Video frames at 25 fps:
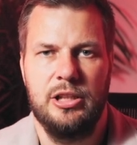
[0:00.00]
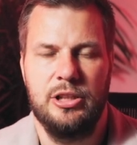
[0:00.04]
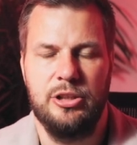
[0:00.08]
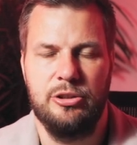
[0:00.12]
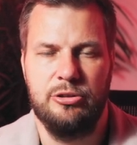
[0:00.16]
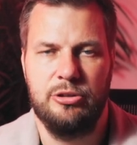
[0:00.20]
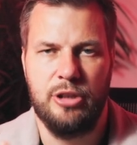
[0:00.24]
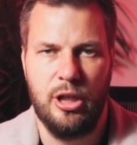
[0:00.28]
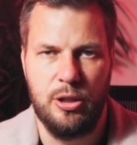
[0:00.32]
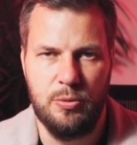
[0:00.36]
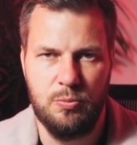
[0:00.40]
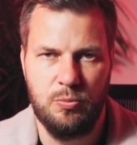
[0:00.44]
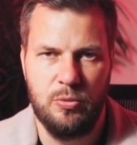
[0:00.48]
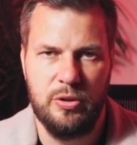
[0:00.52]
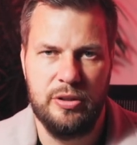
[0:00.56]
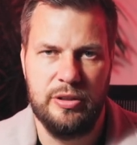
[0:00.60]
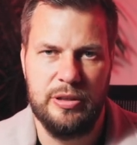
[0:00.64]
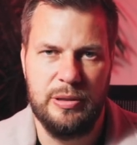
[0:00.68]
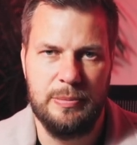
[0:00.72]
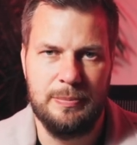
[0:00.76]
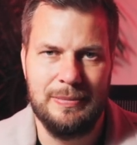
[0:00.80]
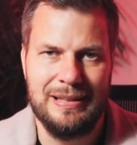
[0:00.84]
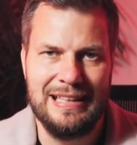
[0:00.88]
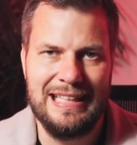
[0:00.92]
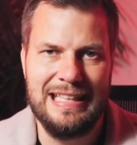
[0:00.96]
You don't
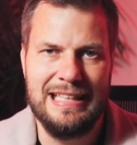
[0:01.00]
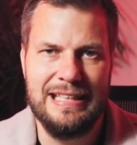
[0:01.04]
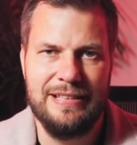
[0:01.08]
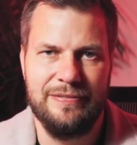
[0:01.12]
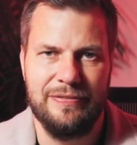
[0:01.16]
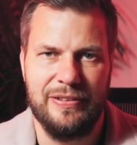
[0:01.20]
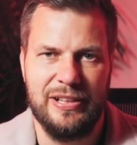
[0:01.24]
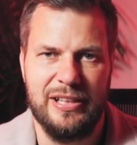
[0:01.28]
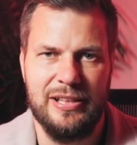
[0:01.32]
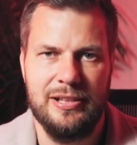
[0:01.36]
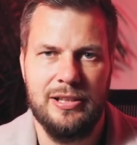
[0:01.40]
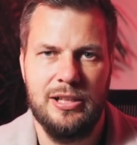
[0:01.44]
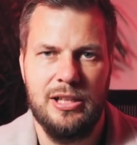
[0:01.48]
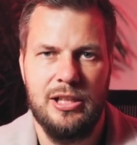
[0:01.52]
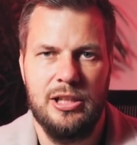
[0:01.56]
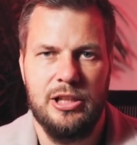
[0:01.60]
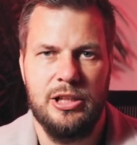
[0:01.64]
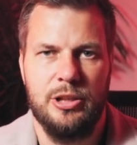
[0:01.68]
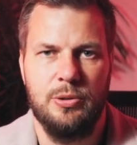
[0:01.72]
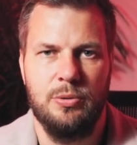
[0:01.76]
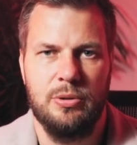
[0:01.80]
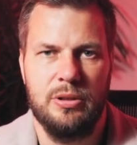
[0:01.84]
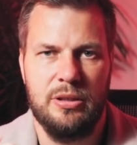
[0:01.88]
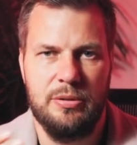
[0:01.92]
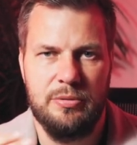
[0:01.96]
want them leaving,
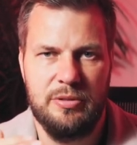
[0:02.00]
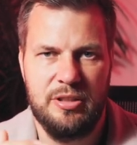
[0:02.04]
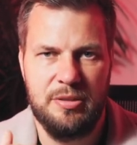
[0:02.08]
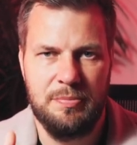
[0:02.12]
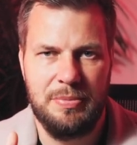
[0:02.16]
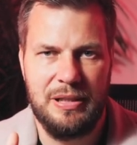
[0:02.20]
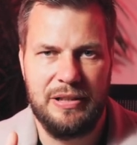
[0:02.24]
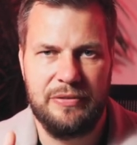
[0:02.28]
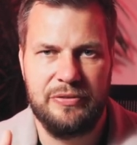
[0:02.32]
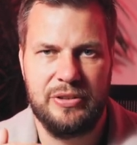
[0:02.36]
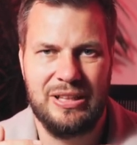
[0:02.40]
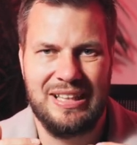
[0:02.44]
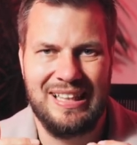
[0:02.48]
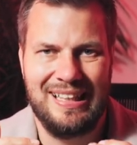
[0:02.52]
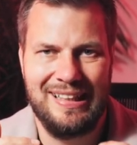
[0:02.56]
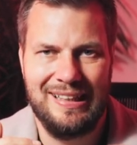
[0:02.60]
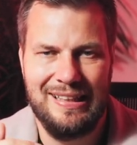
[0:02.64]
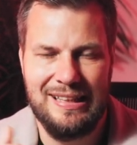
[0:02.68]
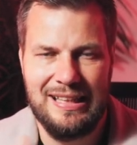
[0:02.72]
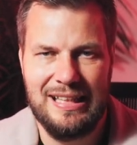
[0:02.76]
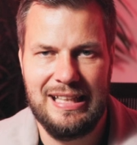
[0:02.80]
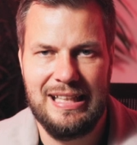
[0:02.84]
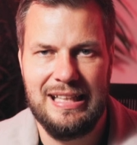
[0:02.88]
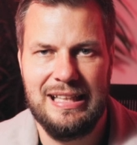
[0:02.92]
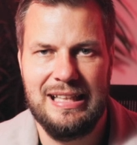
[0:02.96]
you want them to be able to
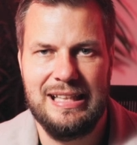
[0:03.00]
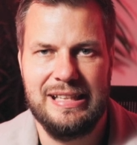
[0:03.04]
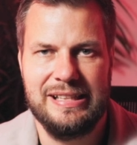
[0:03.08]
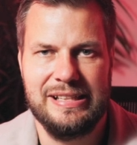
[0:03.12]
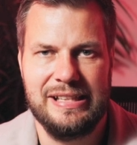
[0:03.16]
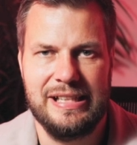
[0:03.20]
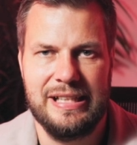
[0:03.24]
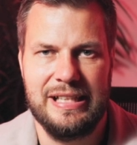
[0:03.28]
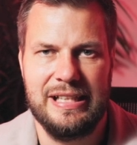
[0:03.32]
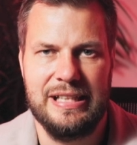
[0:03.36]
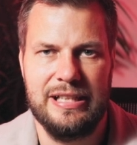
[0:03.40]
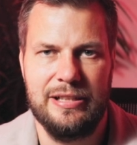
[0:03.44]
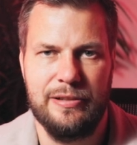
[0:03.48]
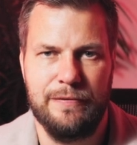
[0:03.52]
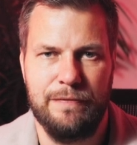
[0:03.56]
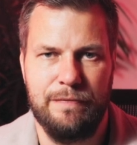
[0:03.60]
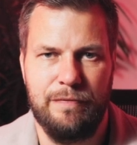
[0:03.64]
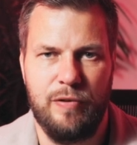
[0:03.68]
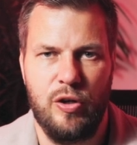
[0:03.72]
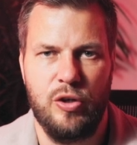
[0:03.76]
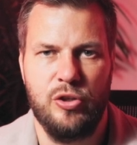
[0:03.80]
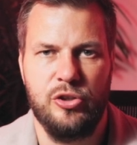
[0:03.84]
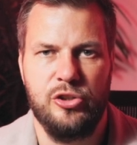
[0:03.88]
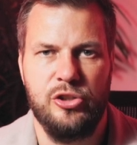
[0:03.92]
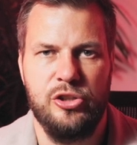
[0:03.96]
clearly see the
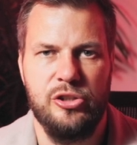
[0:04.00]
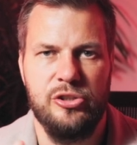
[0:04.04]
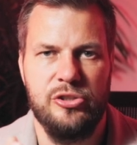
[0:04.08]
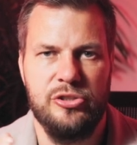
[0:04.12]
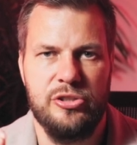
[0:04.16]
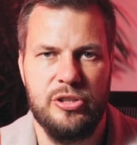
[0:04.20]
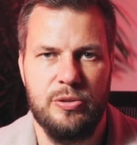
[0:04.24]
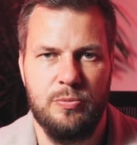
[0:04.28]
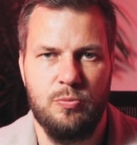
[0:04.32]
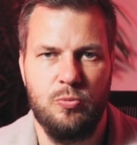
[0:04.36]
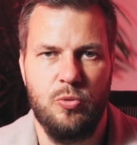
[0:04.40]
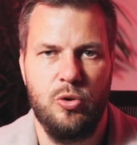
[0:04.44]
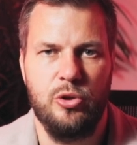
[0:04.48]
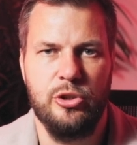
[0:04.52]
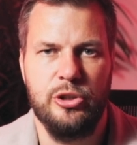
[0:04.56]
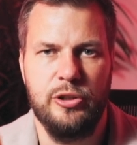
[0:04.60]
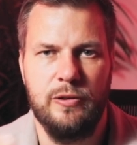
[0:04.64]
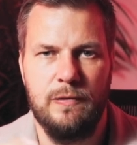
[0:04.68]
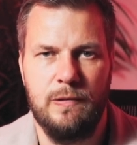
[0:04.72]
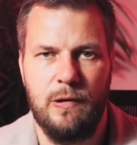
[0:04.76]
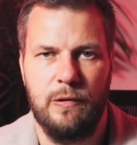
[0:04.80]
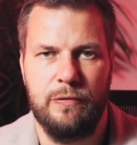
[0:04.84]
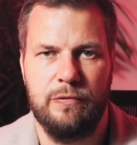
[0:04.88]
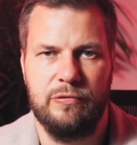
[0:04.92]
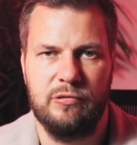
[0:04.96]
functions and what
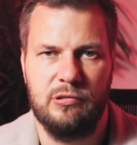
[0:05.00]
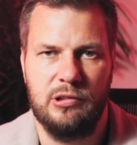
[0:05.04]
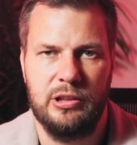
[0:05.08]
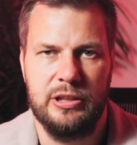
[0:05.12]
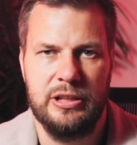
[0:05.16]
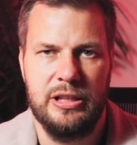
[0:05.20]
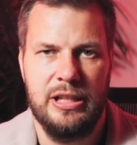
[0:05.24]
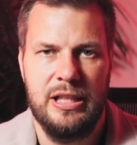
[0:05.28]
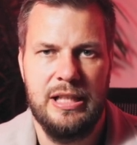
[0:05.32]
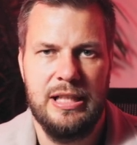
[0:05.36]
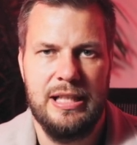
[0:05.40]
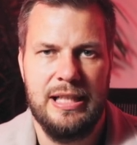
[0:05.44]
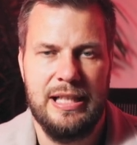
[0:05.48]
you're offering